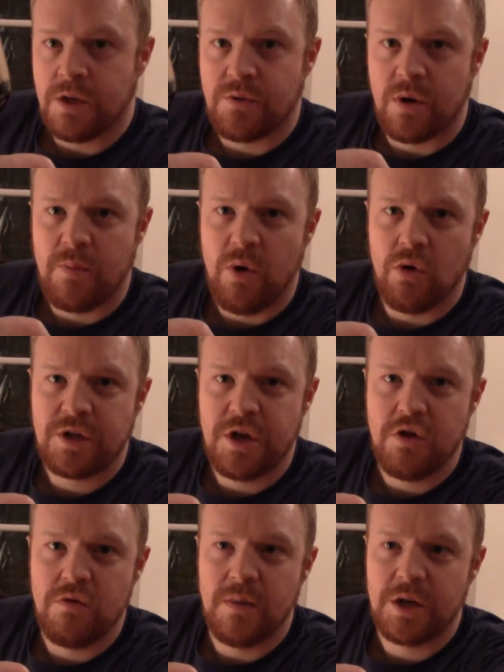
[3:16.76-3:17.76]
I don't want to pour
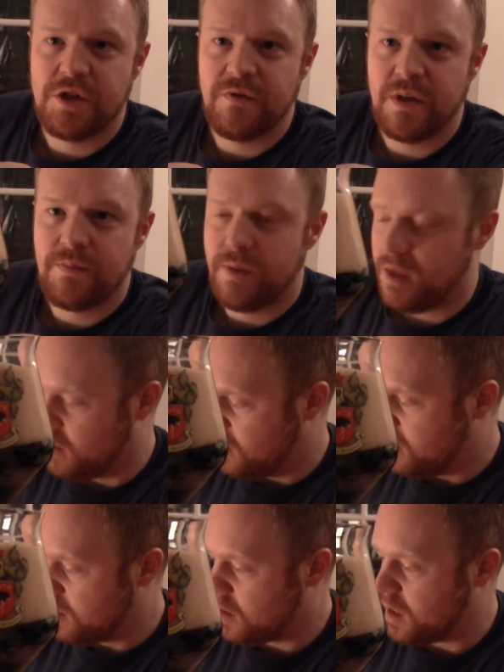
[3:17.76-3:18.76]
too much of it
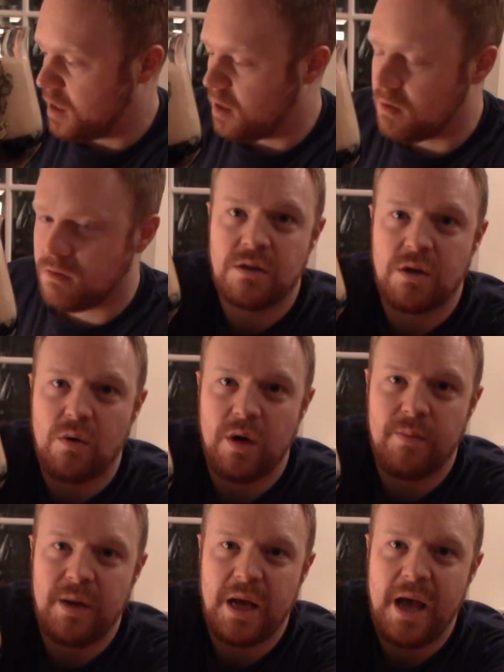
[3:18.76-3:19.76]
because it's got
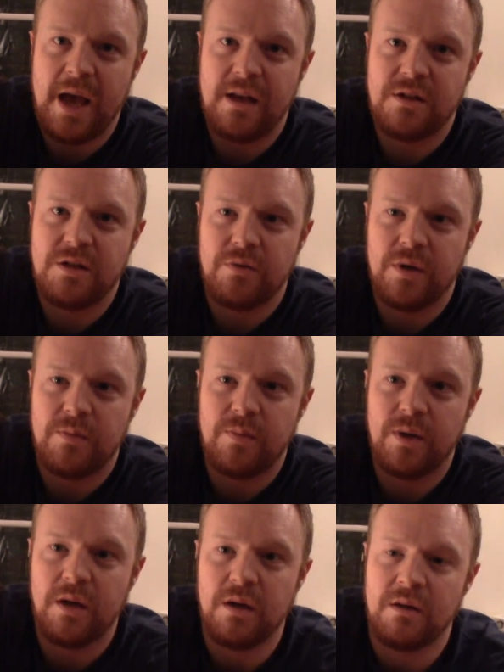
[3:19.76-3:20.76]
quite a bit of head to
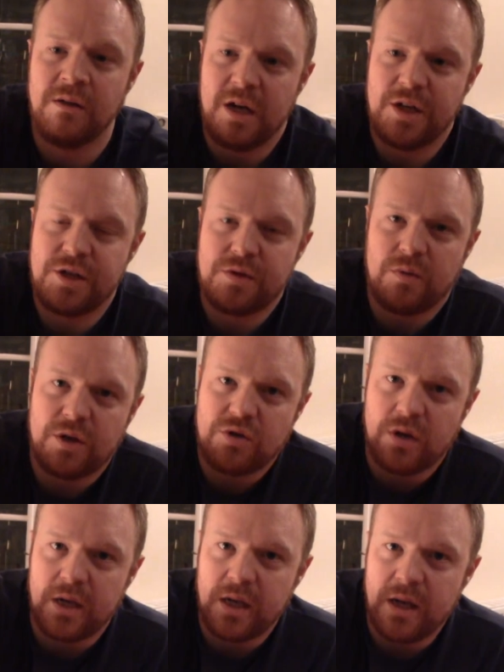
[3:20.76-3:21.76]
it, but I just want to
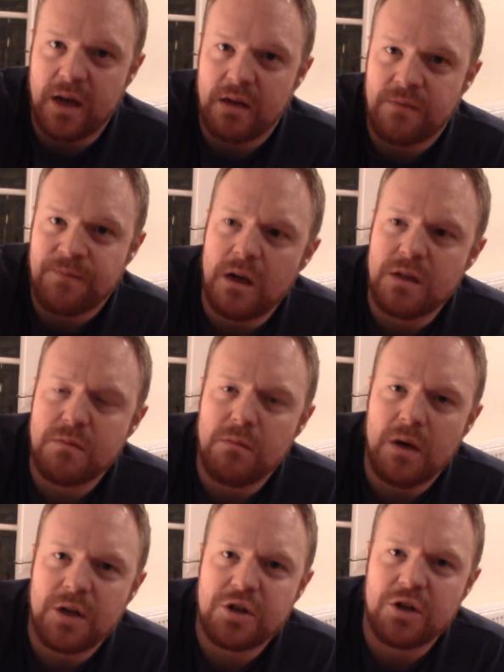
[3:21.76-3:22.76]
try and get as
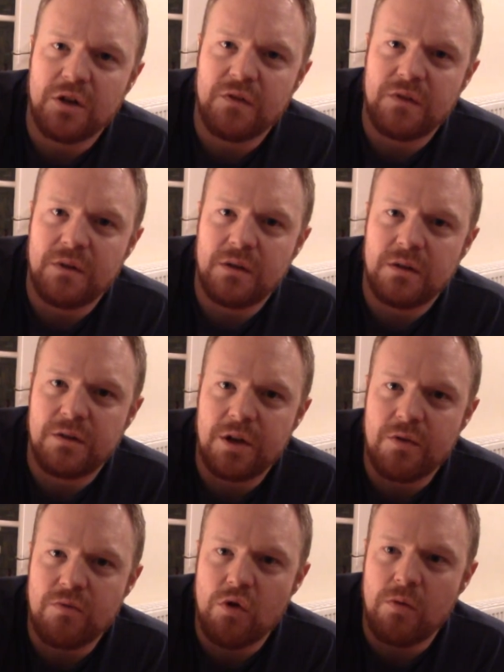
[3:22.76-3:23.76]
much of
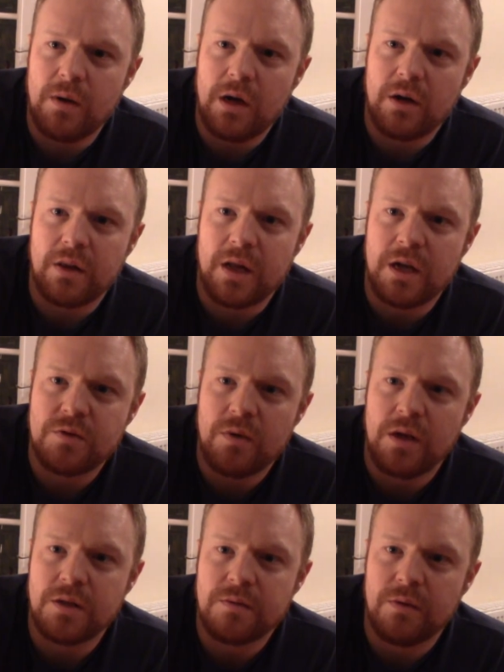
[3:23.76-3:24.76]
the aroma out of that as
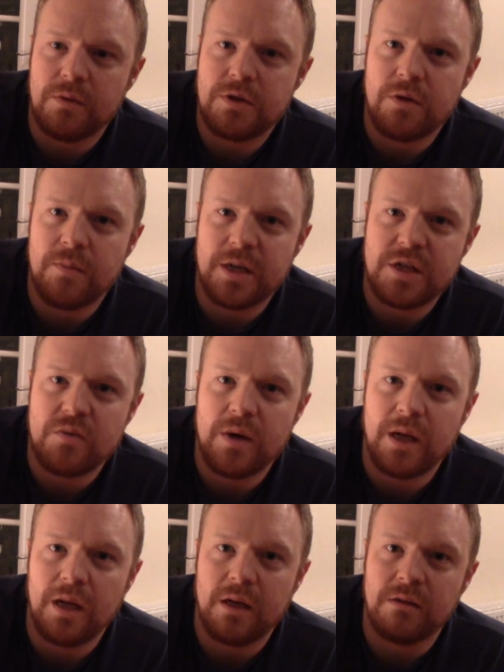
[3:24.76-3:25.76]
well. So by
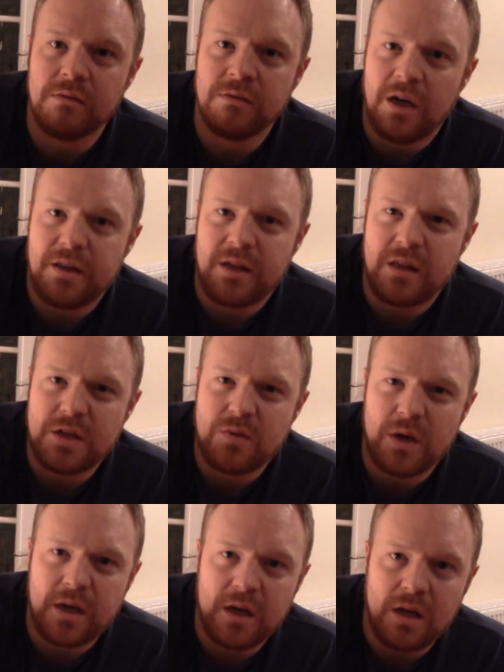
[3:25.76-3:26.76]
swilling, I think that's
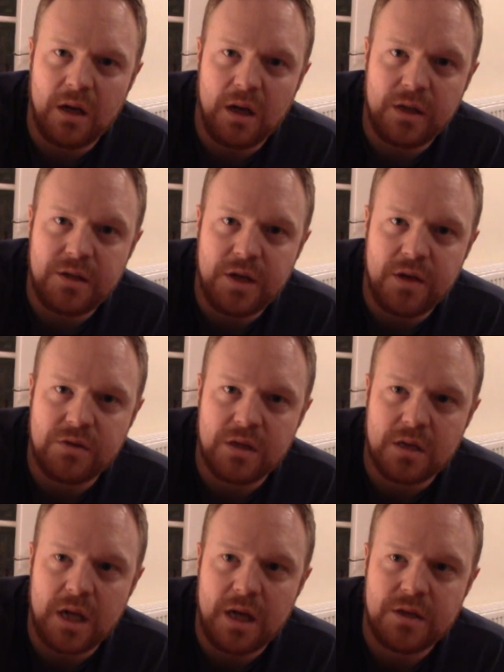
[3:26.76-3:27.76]
why I kind of like to use
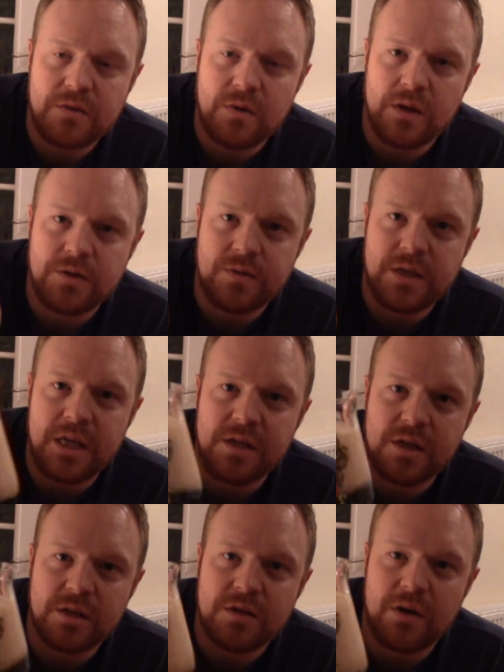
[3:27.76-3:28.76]
this glass as well, so it's
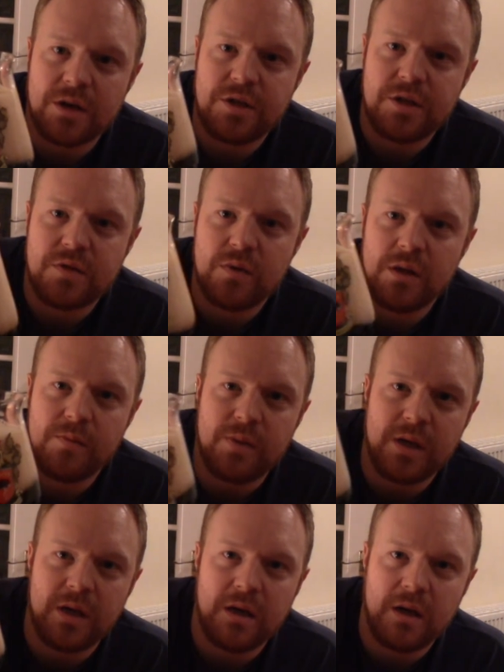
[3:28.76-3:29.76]
easier to actually swill the
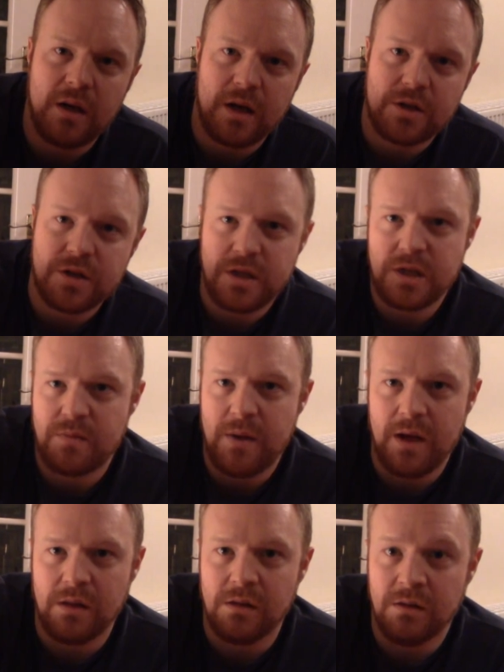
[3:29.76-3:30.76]
beer and actually
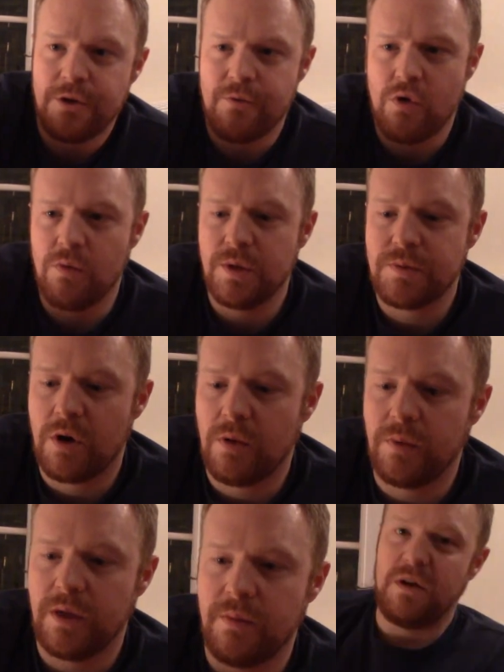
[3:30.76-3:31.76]
smell the aromas properly.